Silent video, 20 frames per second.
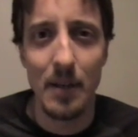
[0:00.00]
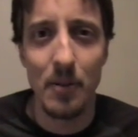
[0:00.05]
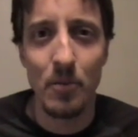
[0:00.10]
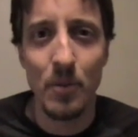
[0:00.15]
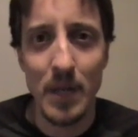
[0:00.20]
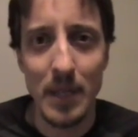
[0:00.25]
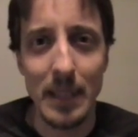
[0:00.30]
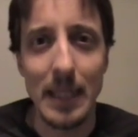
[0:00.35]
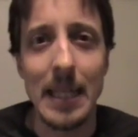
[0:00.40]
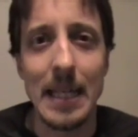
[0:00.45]

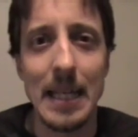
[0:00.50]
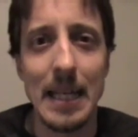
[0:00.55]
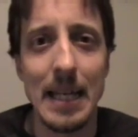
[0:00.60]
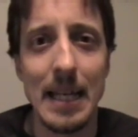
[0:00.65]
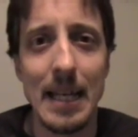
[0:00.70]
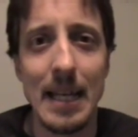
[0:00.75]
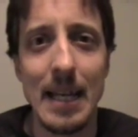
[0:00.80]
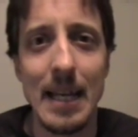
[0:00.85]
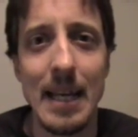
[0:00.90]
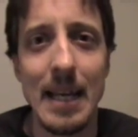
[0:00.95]
Really,
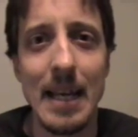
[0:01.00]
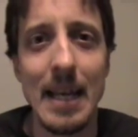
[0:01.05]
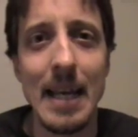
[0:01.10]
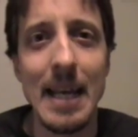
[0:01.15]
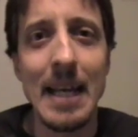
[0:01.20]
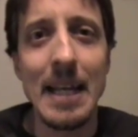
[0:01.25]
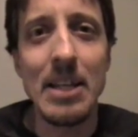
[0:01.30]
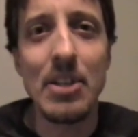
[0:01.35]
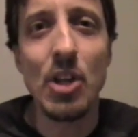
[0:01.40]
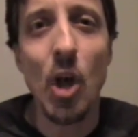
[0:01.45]

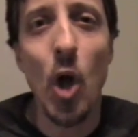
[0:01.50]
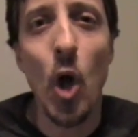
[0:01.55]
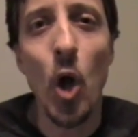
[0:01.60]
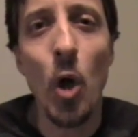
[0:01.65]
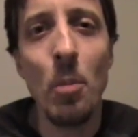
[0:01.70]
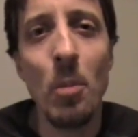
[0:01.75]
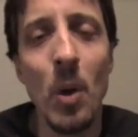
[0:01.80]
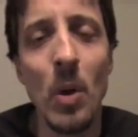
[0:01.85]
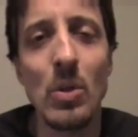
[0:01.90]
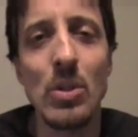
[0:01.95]
it is
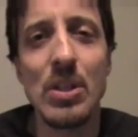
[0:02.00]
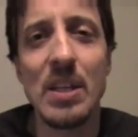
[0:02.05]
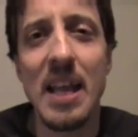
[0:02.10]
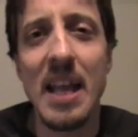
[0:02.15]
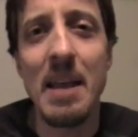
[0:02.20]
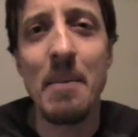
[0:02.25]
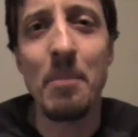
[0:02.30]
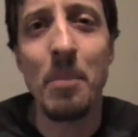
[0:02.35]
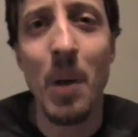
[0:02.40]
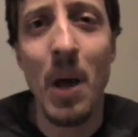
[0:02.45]

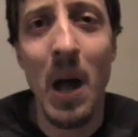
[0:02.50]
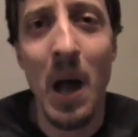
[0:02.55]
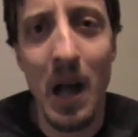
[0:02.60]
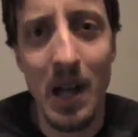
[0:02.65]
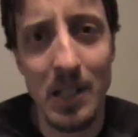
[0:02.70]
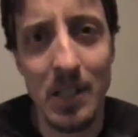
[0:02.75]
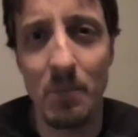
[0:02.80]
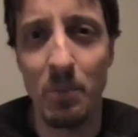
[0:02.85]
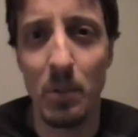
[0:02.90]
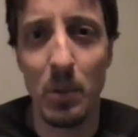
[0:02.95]
almost
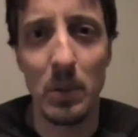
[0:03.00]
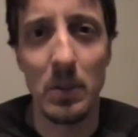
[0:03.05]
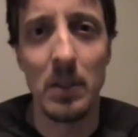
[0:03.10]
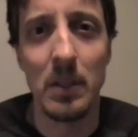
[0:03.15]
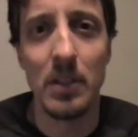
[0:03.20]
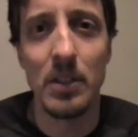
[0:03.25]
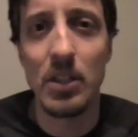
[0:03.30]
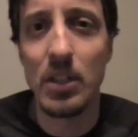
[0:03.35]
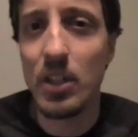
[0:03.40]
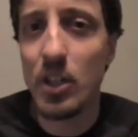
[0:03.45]
impossible
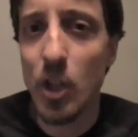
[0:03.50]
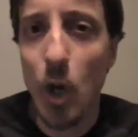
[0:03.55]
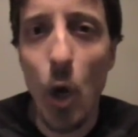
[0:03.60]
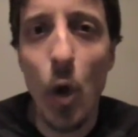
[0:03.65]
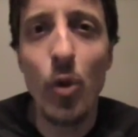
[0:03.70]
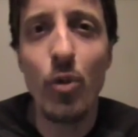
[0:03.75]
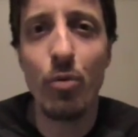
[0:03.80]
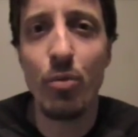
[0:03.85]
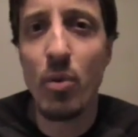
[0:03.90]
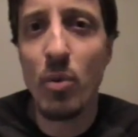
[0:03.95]
to
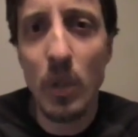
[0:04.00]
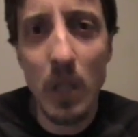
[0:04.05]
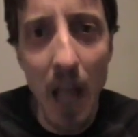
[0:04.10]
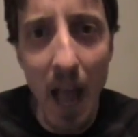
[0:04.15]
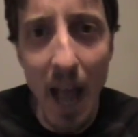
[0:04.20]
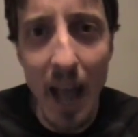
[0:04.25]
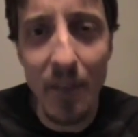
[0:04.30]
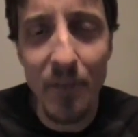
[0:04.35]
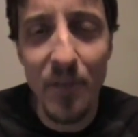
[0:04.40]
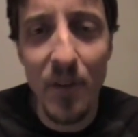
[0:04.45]
go through
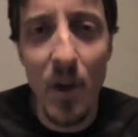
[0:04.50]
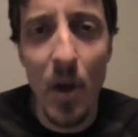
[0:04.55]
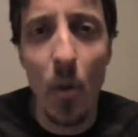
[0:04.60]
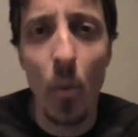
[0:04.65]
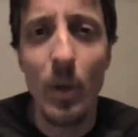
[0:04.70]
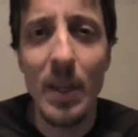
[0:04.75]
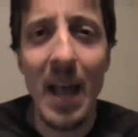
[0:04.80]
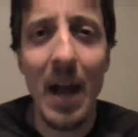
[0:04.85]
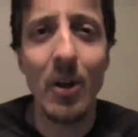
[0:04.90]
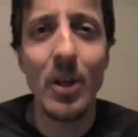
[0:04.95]
life
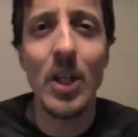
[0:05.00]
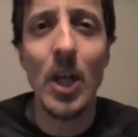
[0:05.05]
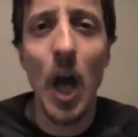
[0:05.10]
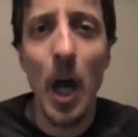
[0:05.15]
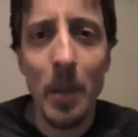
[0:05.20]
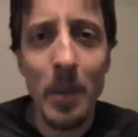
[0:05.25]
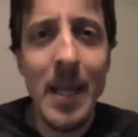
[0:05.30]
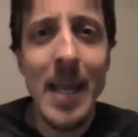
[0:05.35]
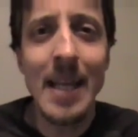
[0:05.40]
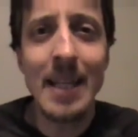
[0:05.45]
without
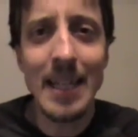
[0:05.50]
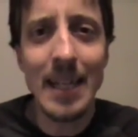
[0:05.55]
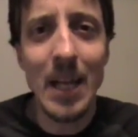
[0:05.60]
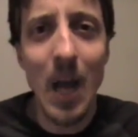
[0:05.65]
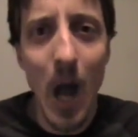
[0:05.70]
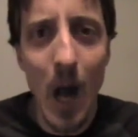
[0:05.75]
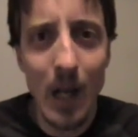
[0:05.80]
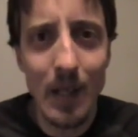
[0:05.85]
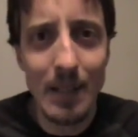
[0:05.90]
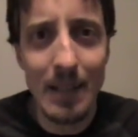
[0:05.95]
coming into
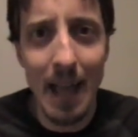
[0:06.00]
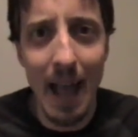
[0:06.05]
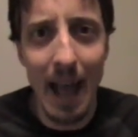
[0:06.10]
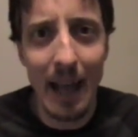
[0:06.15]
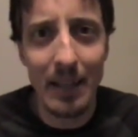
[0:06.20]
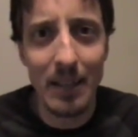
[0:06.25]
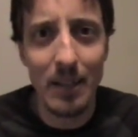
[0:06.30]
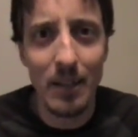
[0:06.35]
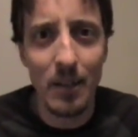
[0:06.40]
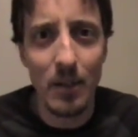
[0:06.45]

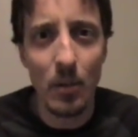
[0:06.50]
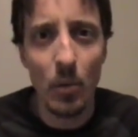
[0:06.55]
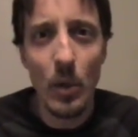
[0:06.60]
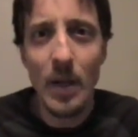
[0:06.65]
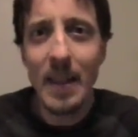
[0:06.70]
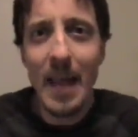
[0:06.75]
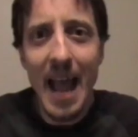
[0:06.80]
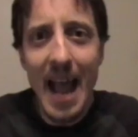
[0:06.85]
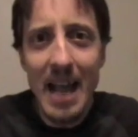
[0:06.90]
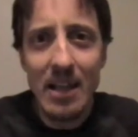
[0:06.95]
contact
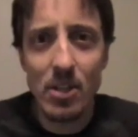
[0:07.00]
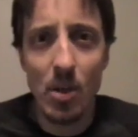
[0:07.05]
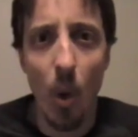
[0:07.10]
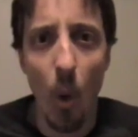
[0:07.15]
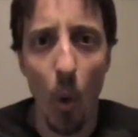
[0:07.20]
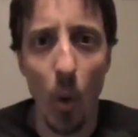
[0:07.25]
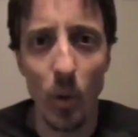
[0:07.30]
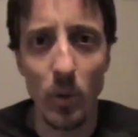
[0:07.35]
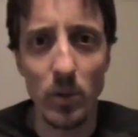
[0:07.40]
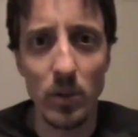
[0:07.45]
with
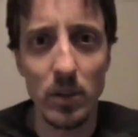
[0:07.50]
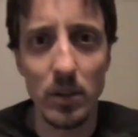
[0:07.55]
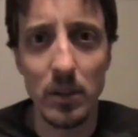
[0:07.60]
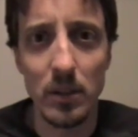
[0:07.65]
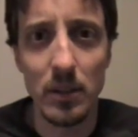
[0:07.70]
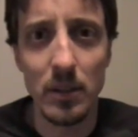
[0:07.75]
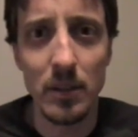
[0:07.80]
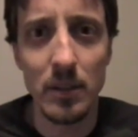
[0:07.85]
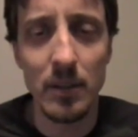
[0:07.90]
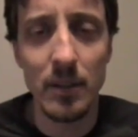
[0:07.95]

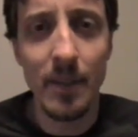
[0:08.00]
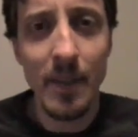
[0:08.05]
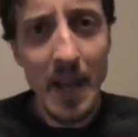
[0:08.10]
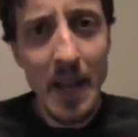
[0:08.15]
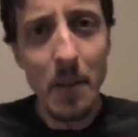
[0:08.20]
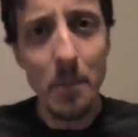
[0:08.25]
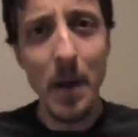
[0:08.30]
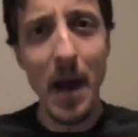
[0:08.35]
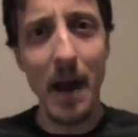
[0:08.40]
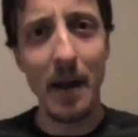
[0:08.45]
assholes.
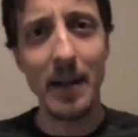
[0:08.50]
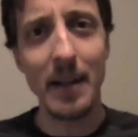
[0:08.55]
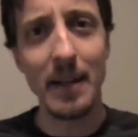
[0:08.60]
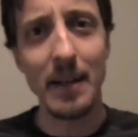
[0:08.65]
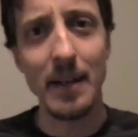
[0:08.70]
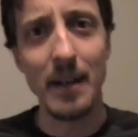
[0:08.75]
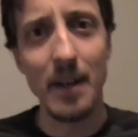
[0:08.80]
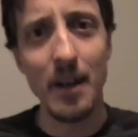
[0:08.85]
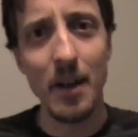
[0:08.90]
Think about it.